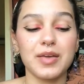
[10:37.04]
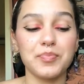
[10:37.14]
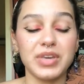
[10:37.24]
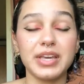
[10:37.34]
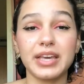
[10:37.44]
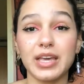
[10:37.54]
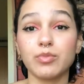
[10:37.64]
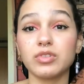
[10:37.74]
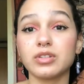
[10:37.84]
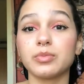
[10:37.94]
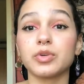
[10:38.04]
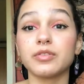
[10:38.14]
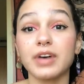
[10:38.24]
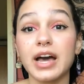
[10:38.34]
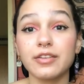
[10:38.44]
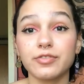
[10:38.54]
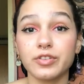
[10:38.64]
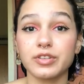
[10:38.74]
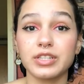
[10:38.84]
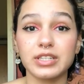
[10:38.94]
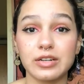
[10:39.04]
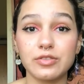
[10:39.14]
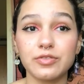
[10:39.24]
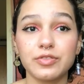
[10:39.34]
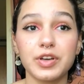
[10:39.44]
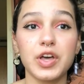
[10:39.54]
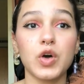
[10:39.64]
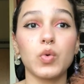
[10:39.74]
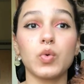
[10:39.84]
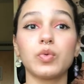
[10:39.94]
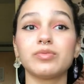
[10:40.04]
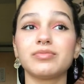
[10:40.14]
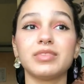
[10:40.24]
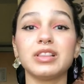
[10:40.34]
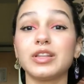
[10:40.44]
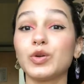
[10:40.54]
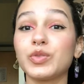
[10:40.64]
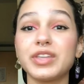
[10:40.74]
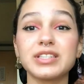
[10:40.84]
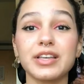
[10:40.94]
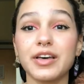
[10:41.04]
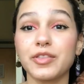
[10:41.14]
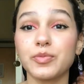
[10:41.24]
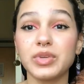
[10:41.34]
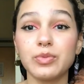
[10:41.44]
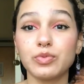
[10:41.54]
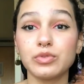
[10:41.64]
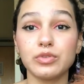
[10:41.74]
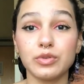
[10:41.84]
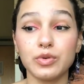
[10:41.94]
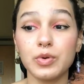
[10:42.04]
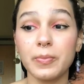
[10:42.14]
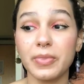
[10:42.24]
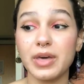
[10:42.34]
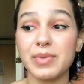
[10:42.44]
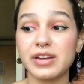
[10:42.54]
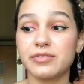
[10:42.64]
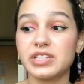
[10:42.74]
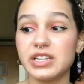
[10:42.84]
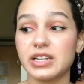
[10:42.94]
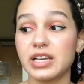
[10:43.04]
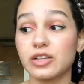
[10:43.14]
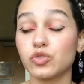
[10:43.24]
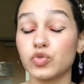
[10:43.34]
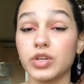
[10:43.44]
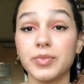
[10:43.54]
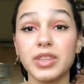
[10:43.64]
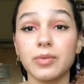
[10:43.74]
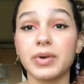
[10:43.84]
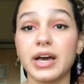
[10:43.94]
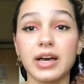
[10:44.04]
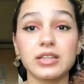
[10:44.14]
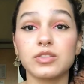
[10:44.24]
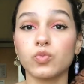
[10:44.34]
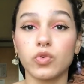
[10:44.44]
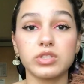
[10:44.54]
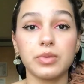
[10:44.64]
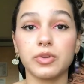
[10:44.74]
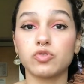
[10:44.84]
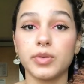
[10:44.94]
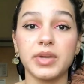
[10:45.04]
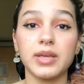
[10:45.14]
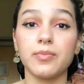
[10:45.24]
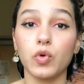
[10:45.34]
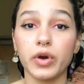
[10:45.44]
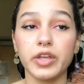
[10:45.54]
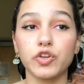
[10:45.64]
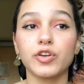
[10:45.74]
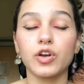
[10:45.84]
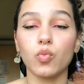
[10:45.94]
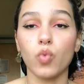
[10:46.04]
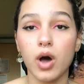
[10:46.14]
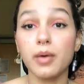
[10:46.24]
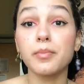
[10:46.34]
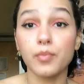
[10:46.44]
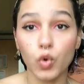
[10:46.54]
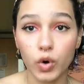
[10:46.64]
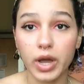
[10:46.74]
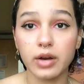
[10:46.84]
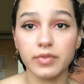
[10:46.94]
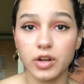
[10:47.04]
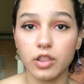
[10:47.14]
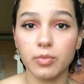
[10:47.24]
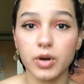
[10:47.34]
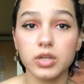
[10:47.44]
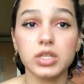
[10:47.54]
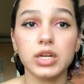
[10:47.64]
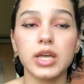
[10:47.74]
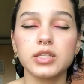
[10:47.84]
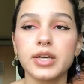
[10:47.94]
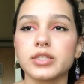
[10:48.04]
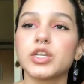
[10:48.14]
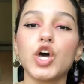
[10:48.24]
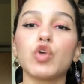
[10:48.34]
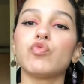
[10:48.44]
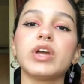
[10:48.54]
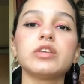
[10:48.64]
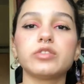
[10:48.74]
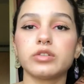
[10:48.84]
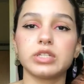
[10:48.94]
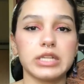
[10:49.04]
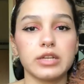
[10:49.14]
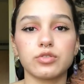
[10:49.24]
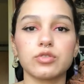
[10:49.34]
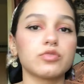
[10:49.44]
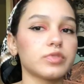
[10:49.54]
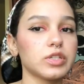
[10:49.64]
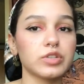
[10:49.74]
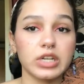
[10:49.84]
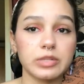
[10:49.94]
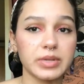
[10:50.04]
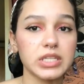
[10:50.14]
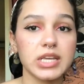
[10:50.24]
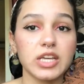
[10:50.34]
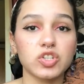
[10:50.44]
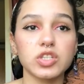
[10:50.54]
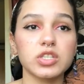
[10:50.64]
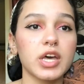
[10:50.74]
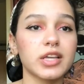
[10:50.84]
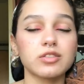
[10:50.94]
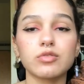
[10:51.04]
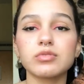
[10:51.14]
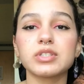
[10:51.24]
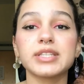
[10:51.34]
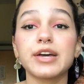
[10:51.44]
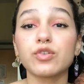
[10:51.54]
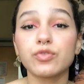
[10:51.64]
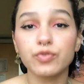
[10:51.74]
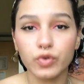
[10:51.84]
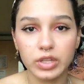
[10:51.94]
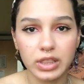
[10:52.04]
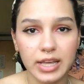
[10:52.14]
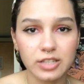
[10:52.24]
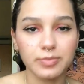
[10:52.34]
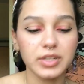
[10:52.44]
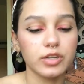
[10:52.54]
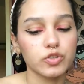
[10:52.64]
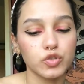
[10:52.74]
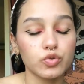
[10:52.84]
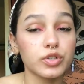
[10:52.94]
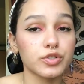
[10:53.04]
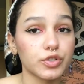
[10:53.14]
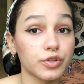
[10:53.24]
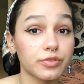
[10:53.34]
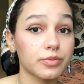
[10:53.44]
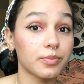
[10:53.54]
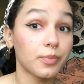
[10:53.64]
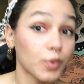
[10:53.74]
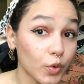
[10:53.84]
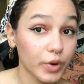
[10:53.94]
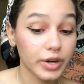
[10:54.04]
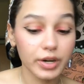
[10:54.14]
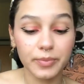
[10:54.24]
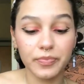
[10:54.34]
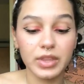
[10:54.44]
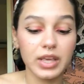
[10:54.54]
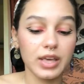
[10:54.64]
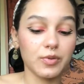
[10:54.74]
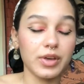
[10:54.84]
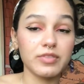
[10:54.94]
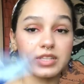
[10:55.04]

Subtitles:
being able to provide for yourself, the little things that other people do that might have seemed extreme in the past won't seem extreme anymore, and you're gonna want more out of another person. And yes, raise your standards, raise your expectations. Don't settle for less, because you deserve more. You have the